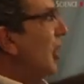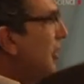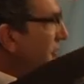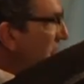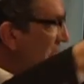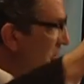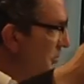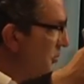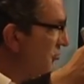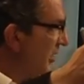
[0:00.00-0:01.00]
of
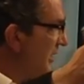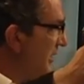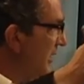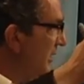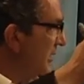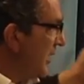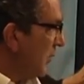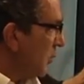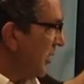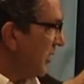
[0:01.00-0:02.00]
global trading
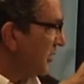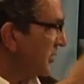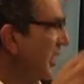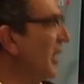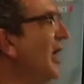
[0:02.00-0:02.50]
networks,